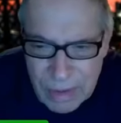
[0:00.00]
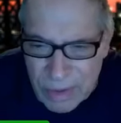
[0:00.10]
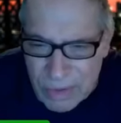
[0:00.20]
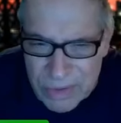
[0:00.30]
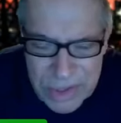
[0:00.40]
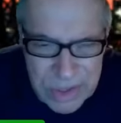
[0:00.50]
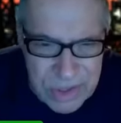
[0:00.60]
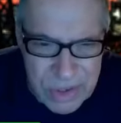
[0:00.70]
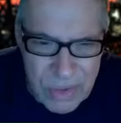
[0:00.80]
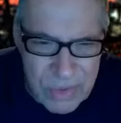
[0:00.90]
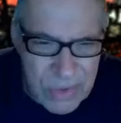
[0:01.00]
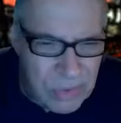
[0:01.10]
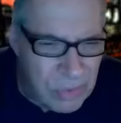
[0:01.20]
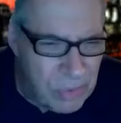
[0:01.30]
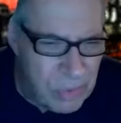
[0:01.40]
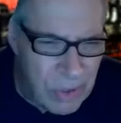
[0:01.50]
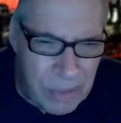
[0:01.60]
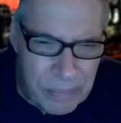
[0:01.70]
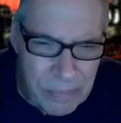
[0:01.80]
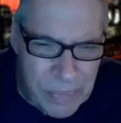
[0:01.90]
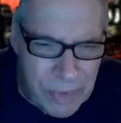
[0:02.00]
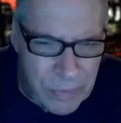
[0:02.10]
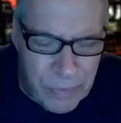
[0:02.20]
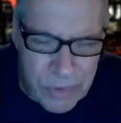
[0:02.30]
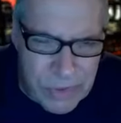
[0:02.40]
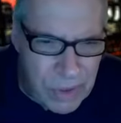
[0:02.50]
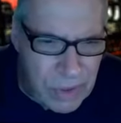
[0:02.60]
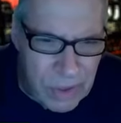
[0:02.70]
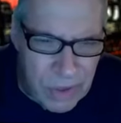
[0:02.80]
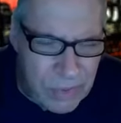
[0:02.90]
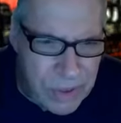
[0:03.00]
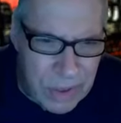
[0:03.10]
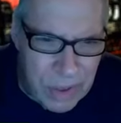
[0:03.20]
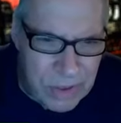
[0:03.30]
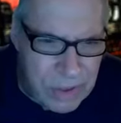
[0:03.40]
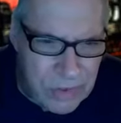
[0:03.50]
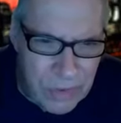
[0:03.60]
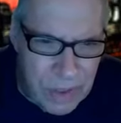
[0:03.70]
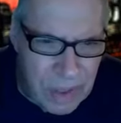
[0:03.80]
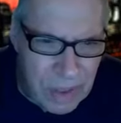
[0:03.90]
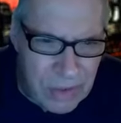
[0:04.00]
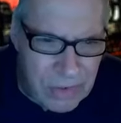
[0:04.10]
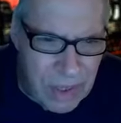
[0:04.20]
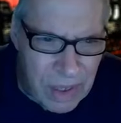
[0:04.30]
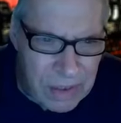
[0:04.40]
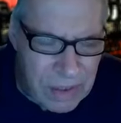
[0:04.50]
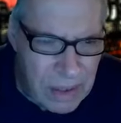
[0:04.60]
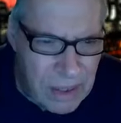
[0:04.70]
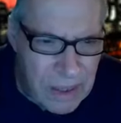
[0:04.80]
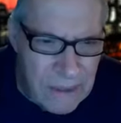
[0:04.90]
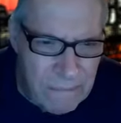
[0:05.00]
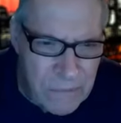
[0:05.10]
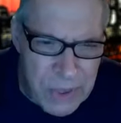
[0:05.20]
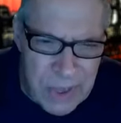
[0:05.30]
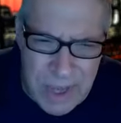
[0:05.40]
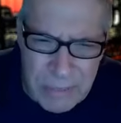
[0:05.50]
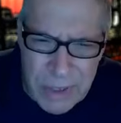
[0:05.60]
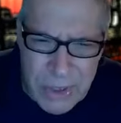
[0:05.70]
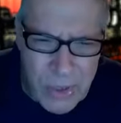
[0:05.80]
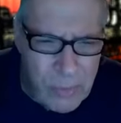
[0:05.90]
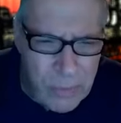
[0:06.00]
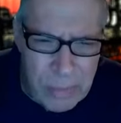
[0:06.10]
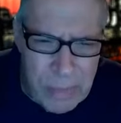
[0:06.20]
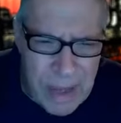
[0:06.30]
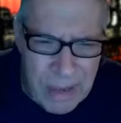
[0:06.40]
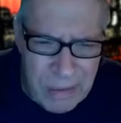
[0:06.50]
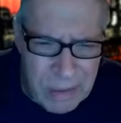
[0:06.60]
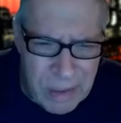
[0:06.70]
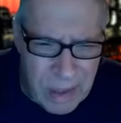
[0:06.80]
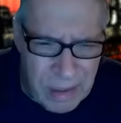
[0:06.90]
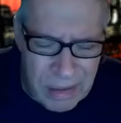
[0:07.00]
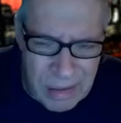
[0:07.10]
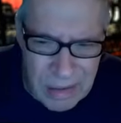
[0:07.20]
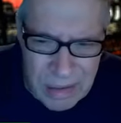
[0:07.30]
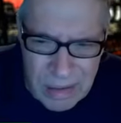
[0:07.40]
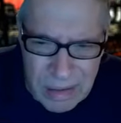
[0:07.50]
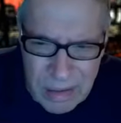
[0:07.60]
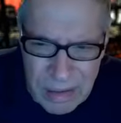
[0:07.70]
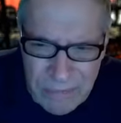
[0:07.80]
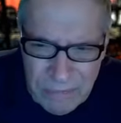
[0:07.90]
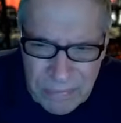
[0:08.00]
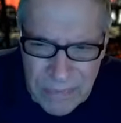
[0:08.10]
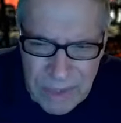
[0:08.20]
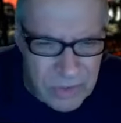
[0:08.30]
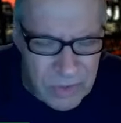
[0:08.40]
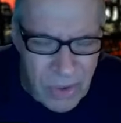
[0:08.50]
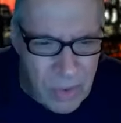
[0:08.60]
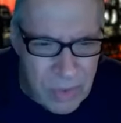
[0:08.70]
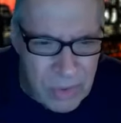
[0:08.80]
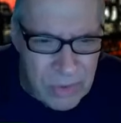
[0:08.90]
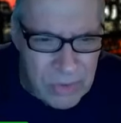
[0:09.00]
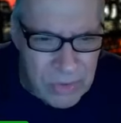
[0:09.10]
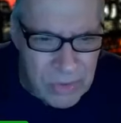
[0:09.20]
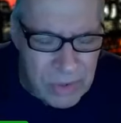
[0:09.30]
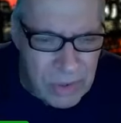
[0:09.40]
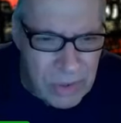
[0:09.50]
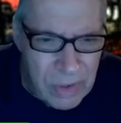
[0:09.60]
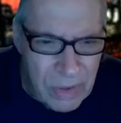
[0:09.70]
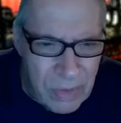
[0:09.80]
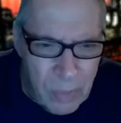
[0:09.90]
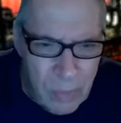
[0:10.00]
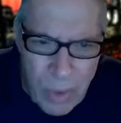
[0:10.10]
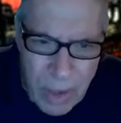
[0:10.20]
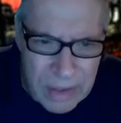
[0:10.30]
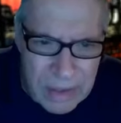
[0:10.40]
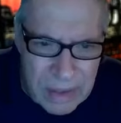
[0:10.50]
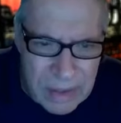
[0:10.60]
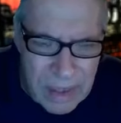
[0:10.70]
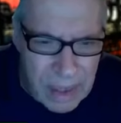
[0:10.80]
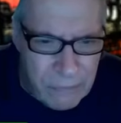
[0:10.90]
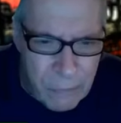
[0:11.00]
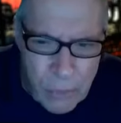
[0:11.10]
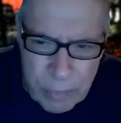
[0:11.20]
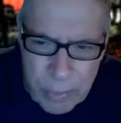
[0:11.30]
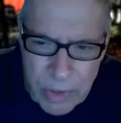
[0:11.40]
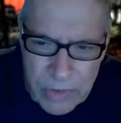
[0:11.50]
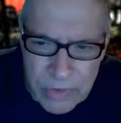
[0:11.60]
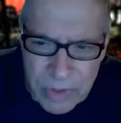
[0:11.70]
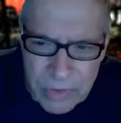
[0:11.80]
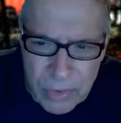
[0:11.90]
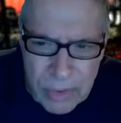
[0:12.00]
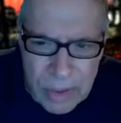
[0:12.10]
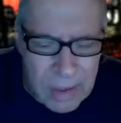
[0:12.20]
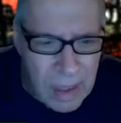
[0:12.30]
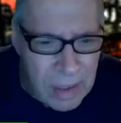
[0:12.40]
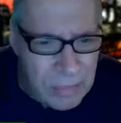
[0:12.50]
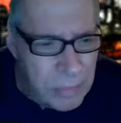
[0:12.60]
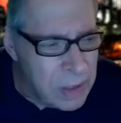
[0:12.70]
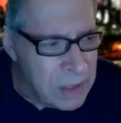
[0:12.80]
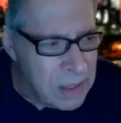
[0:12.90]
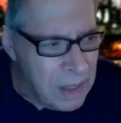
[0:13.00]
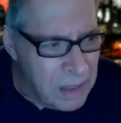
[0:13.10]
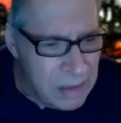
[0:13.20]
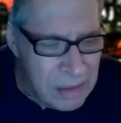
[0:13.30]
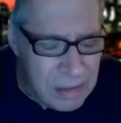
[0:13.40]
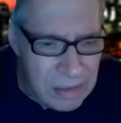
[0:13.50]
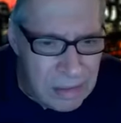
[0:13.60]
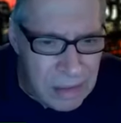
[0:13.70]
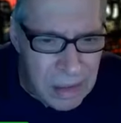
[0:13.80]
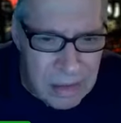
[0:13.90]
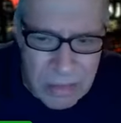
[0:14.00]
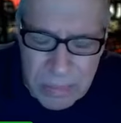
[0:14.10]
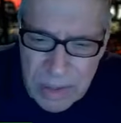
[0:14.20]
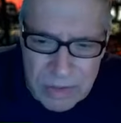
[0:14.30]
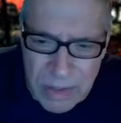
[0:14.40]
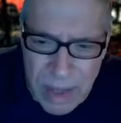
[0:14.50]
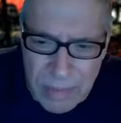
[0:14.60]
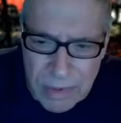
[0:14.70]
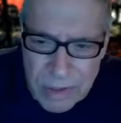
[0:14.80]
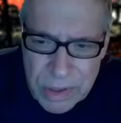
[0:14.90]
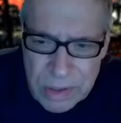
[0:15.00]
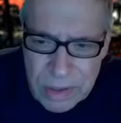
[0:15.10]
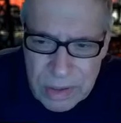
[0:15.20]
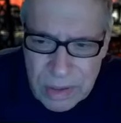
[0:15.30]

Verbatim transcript: Oh, she's so screwed up, the first of the negotiations for the CARES Act. She had Mitch over a barrel then. His donors wanted that $4.6 trillion money cannon to be established.